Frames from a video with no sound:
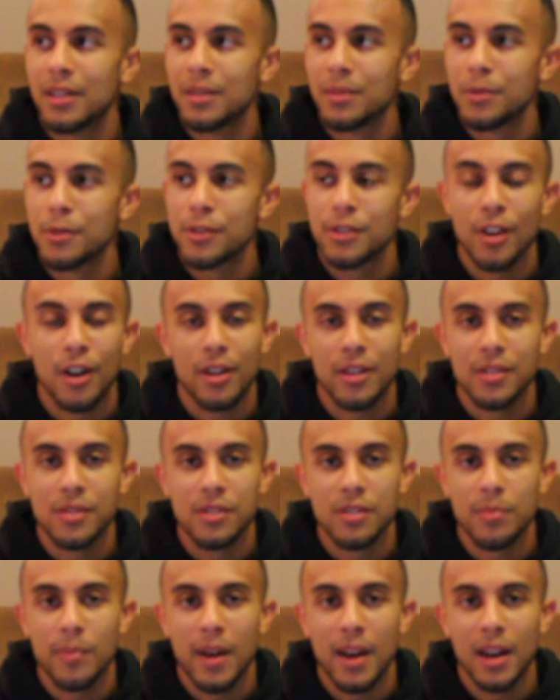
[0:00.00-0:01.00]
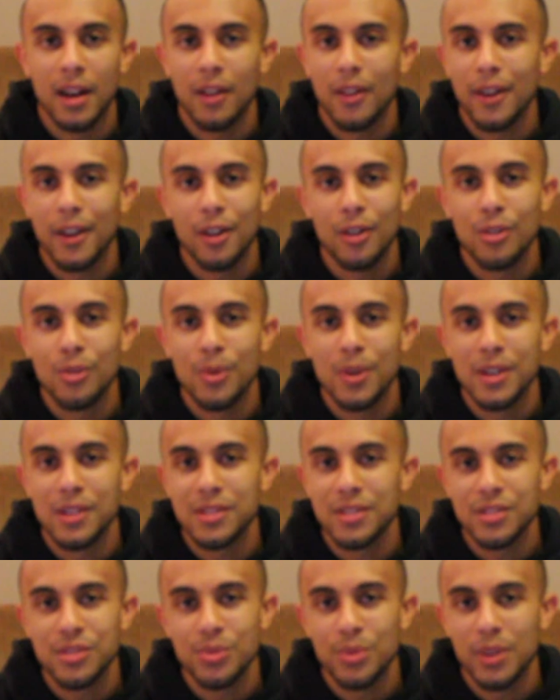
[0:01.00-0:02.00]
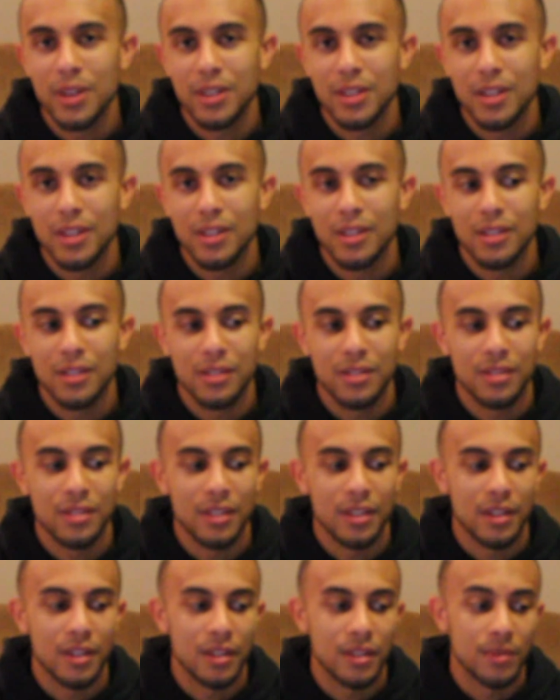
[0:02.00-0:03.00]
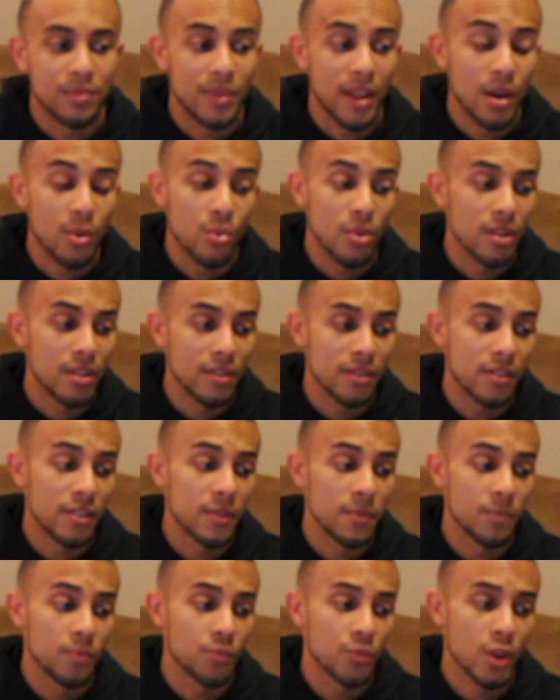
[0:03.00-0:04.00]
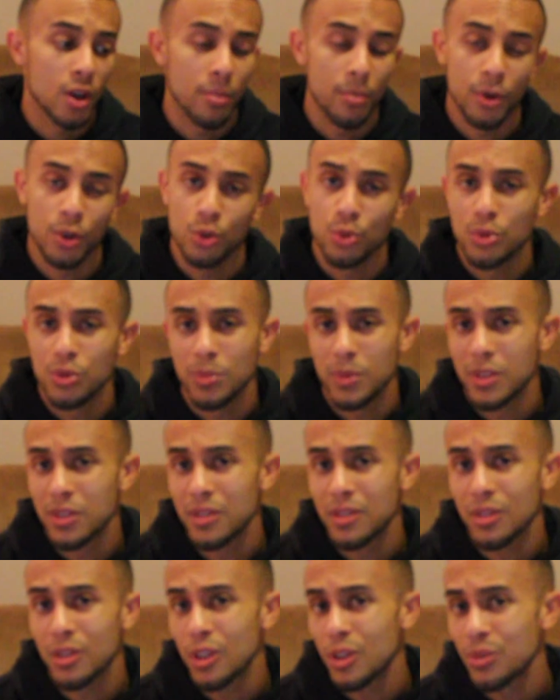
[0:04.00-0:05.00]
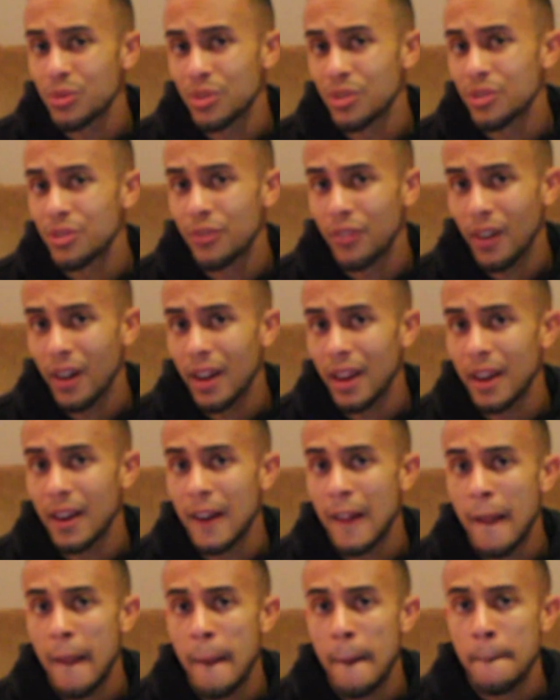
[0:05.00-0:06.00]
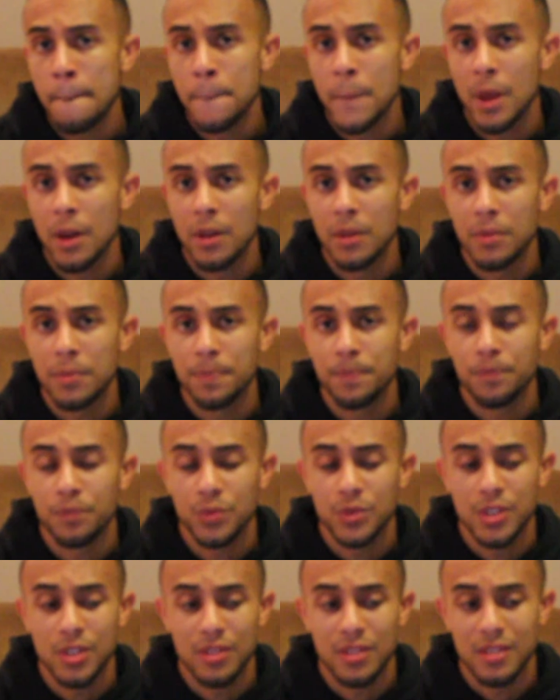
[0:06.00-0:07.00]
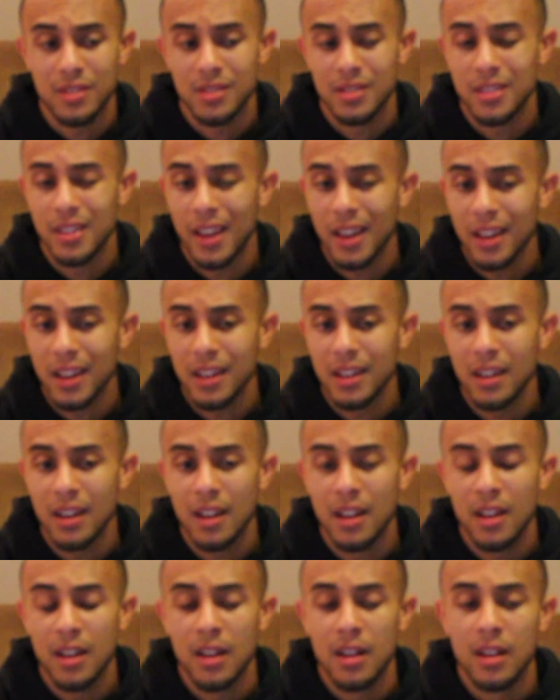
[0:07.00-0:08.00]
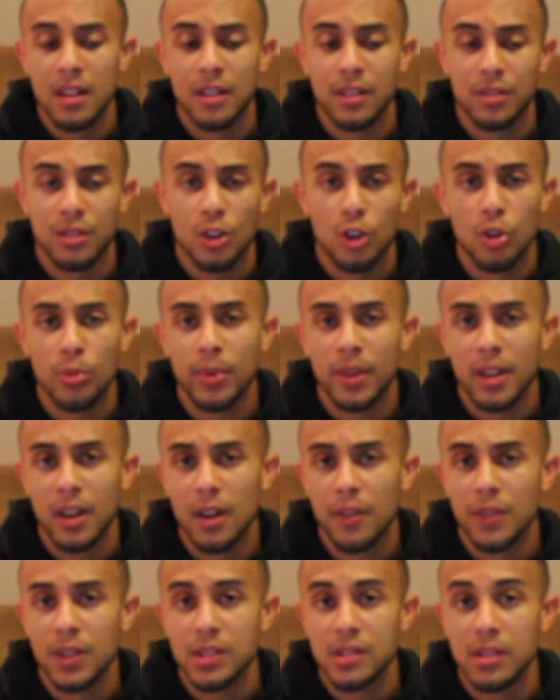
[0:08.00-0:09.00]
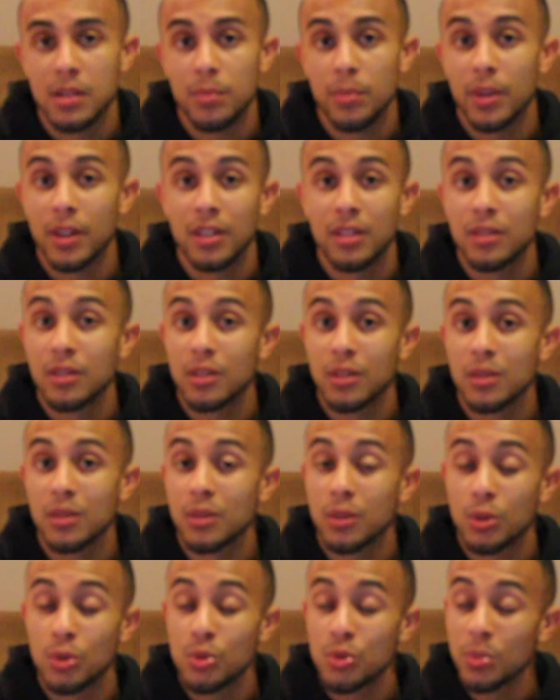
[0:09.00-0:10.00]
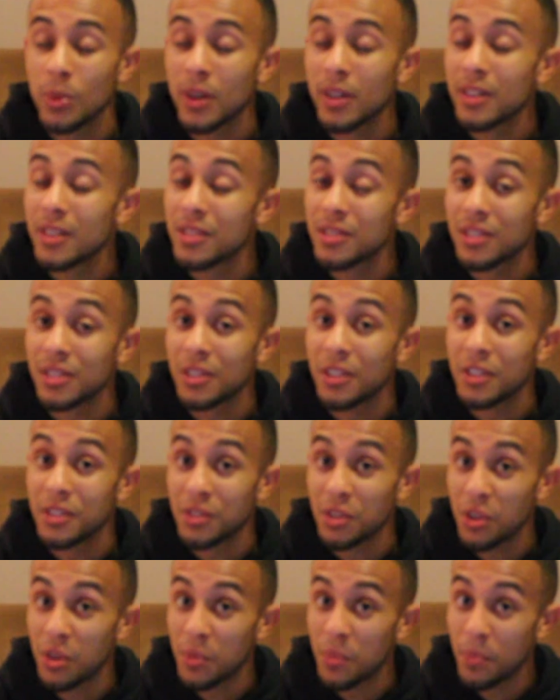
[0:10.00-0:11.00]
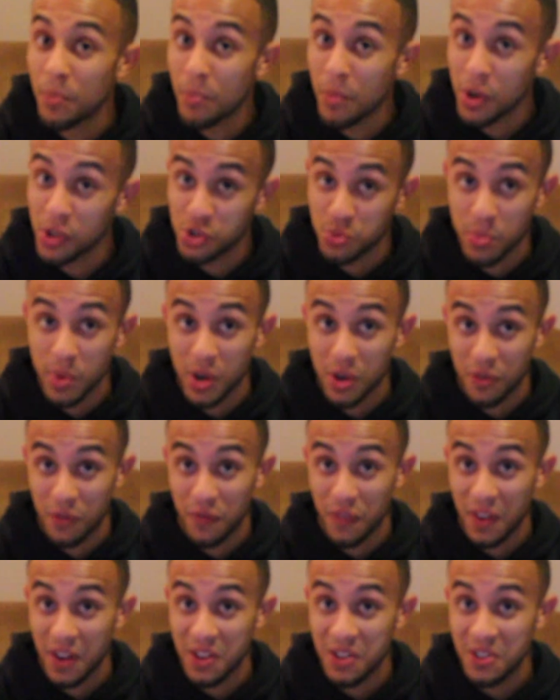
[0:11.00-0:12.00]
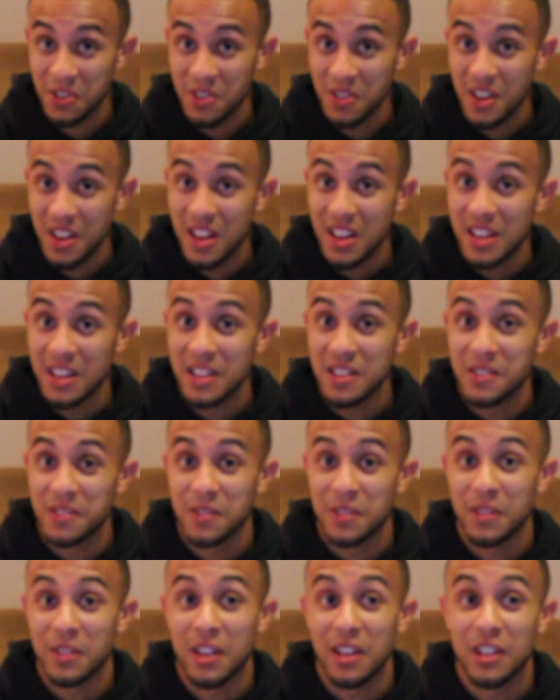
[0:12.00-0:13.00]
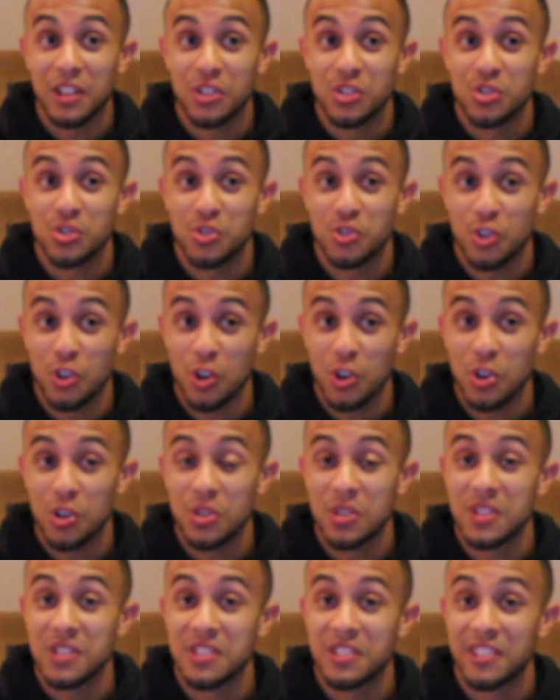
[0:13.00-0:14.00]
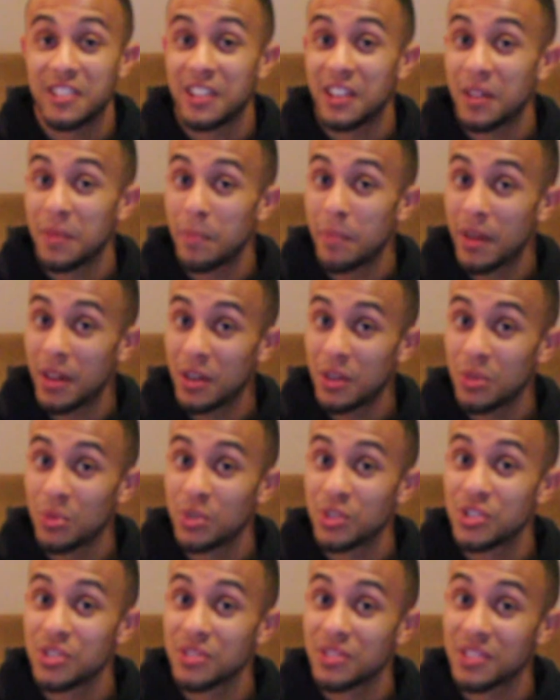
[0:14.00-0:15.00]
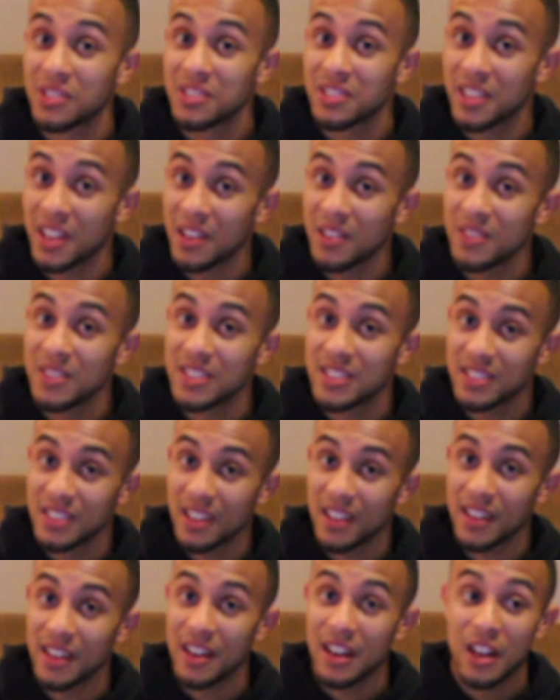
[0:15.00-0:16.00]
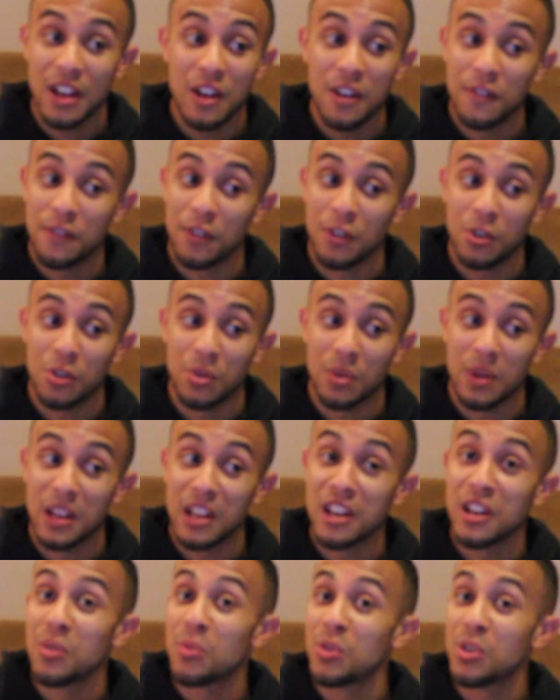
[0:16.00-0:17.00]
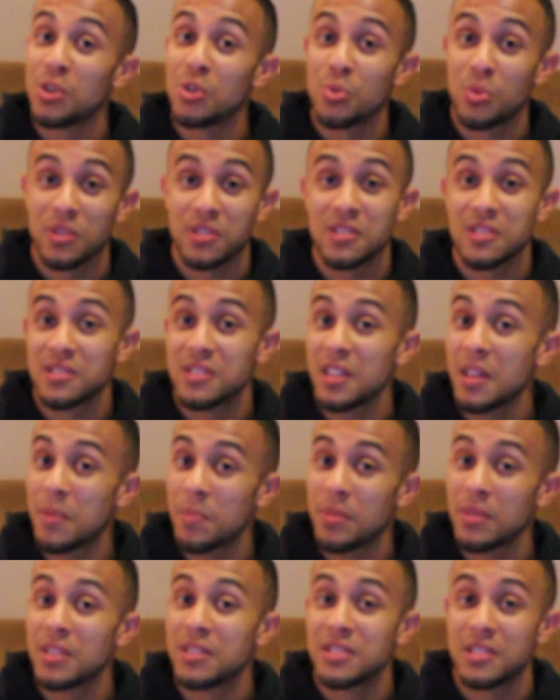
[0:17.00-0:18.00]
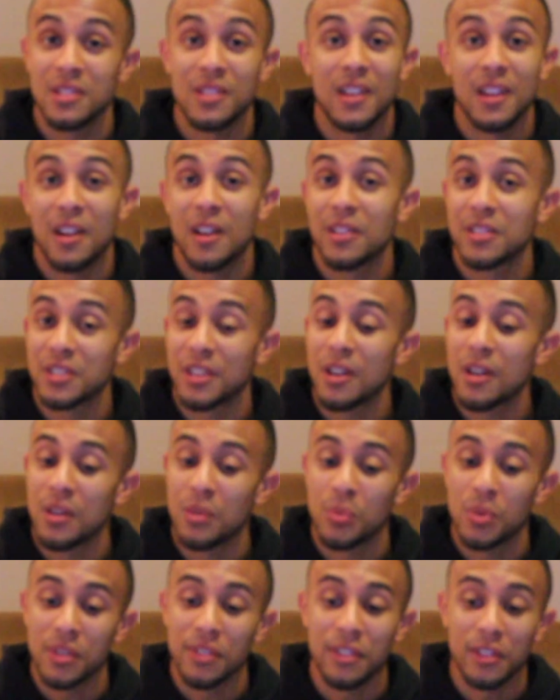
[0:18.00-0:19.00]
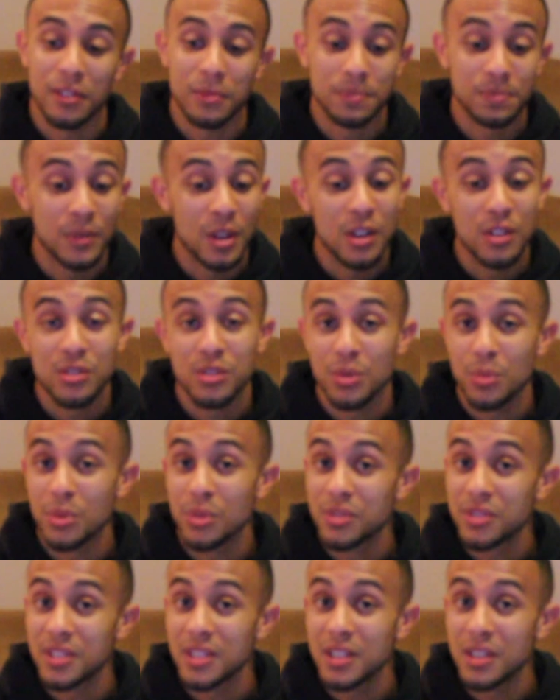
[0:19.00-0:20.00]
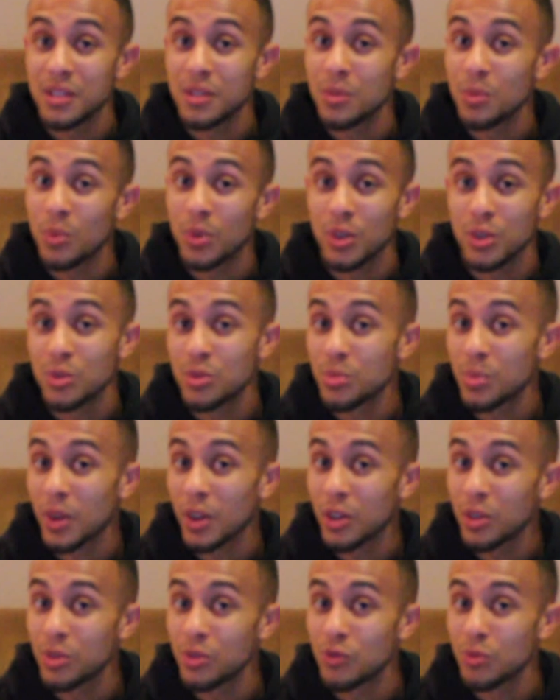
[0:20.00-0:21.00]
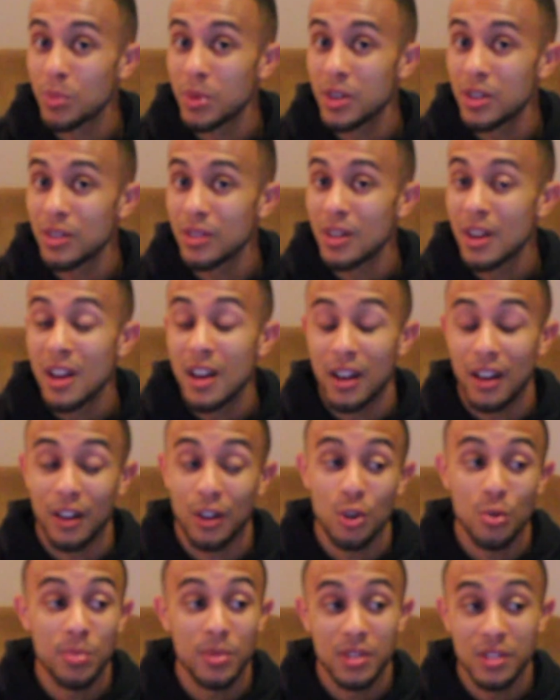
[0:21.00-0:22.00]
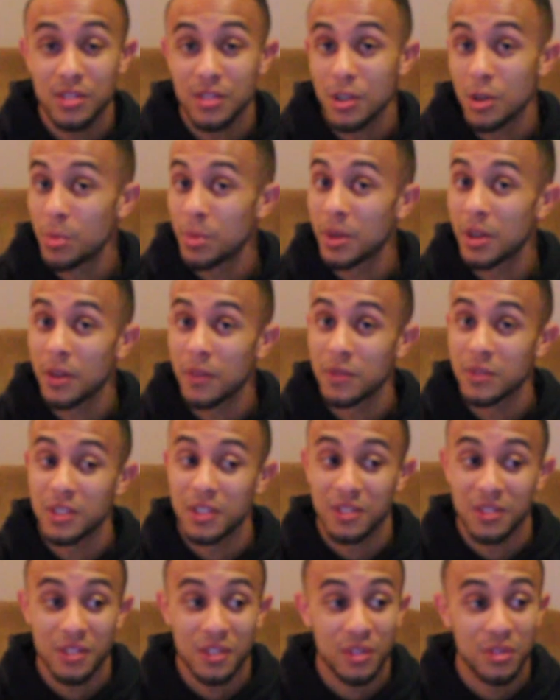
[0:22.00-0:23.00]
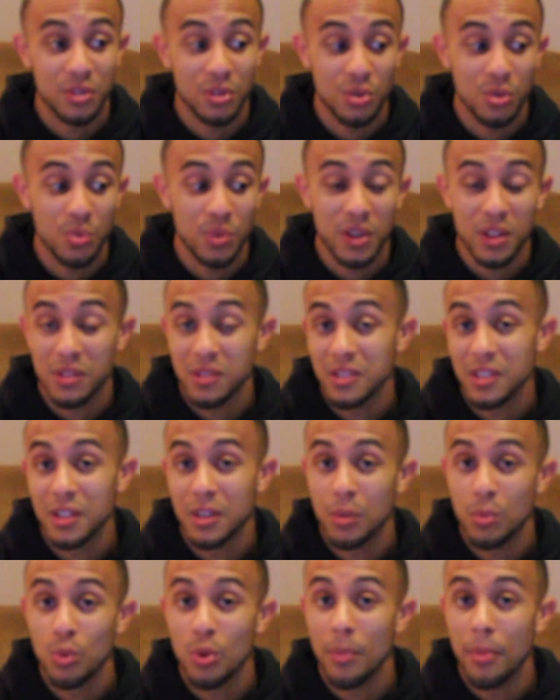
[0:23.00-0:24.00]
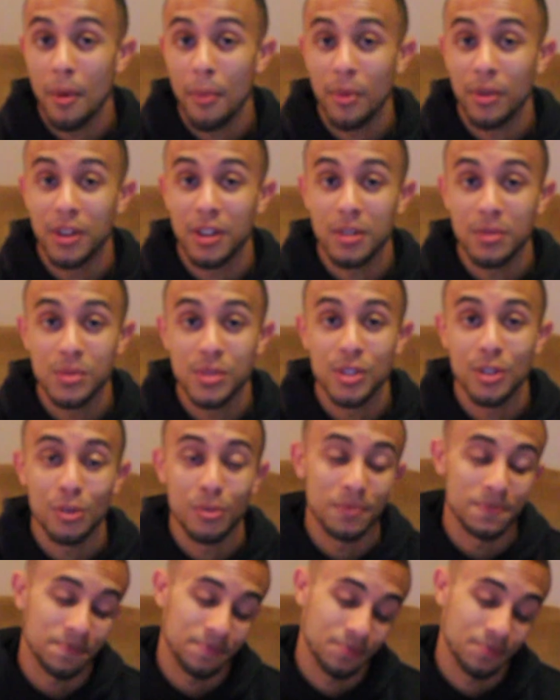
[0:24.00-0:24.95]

is talking smack like always. That's what he does, and that was Kamaru Usman's closest fight to this date is Colby Covington. But Usman is a much better fighter. He's getting stronger. He's getting better, which is a scary sight for anyone who wants to step into that octagon with him. So we'll see where Usman goes from here. I hope it is Colby Covington, so we can see him whoop up on him too.